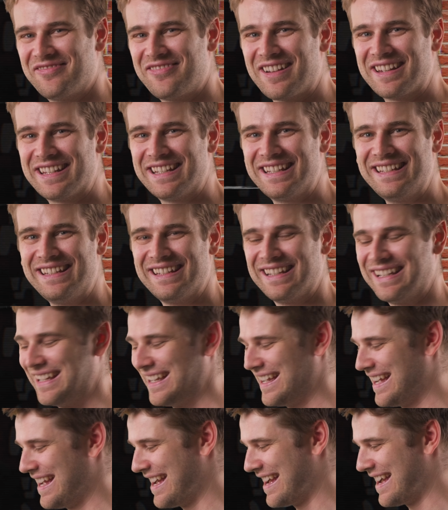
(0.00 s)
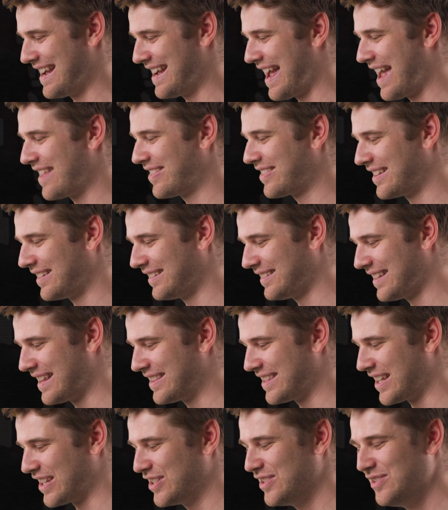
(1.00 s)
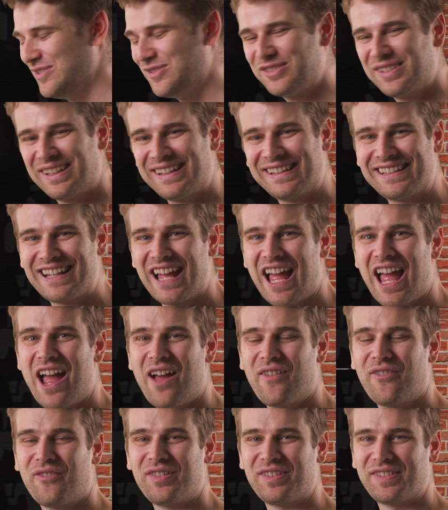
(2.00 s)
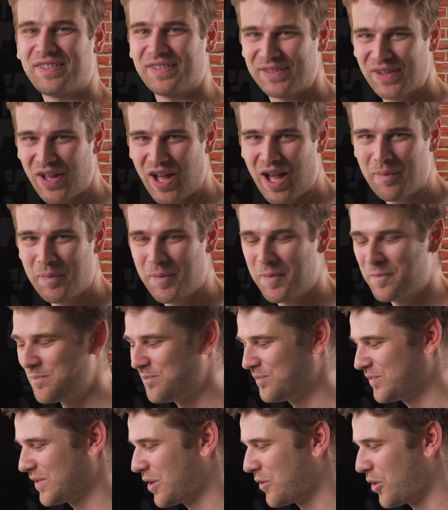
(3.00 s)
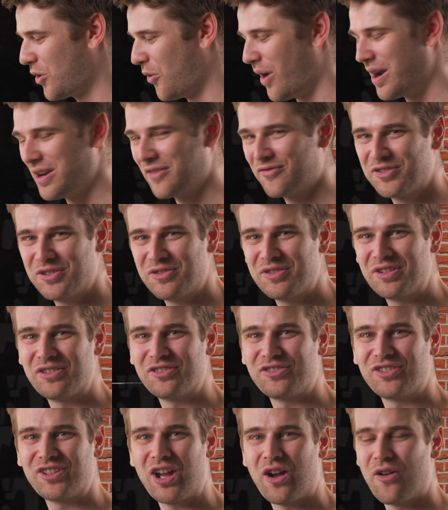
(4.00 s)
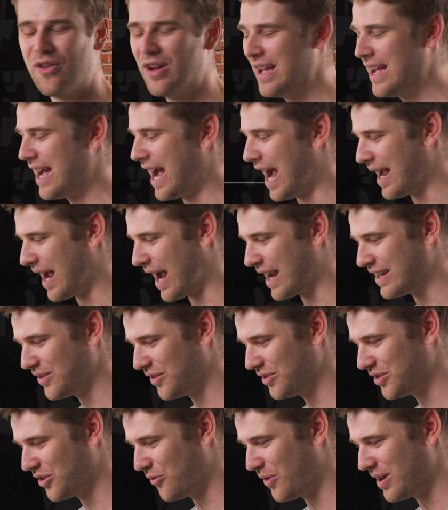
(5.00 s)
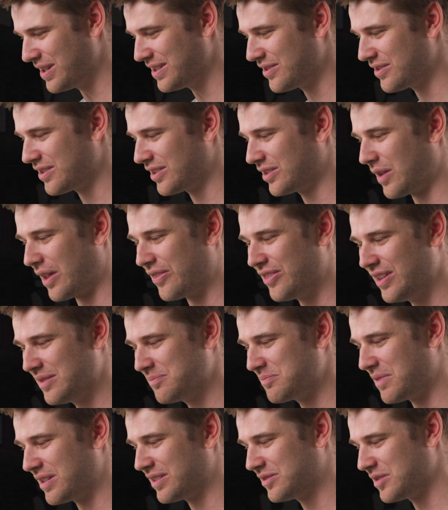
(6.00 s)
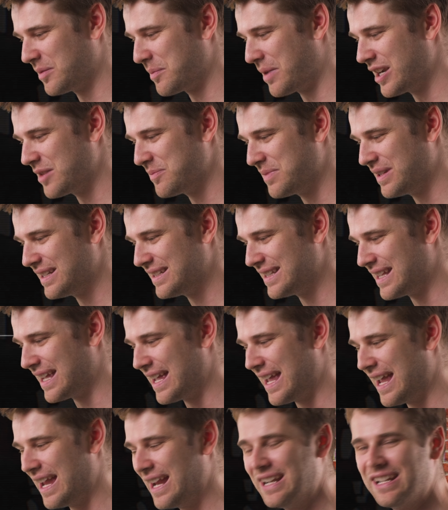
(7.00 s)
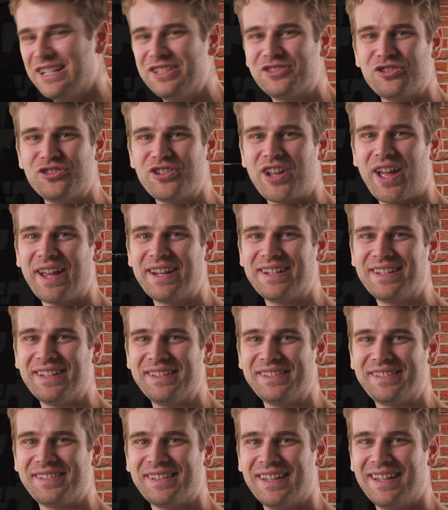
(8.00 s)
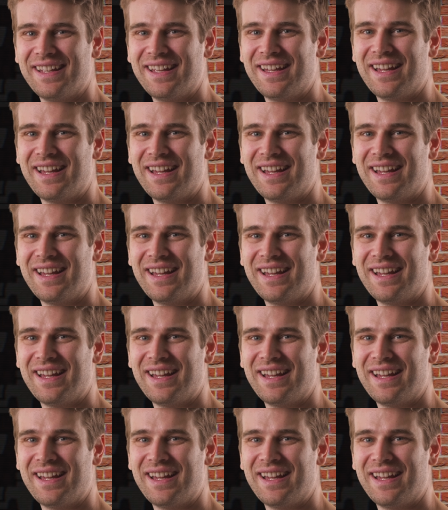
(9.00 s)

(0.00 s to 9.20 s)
funny. At the Houston Laugh Stop. Quite a few years ago. I don't know what year this, I think it might have been in the 80s or 90s,